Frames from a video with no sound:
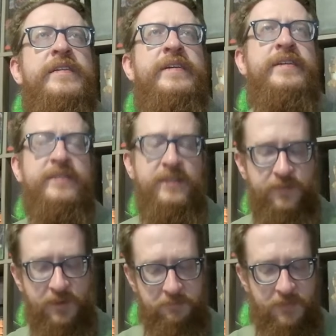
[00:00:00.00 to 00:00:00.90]
See if
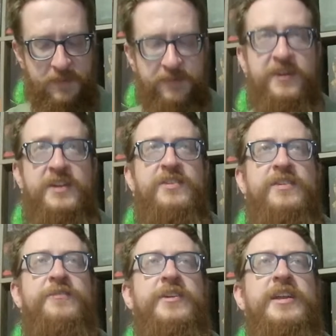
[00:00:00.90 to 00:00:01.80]
maybe Fantasy
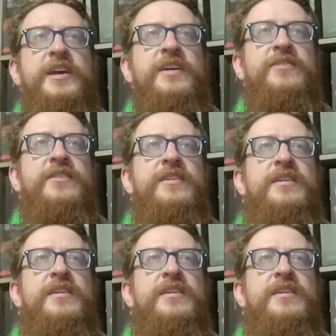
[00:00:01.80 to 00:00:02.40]
Flight has it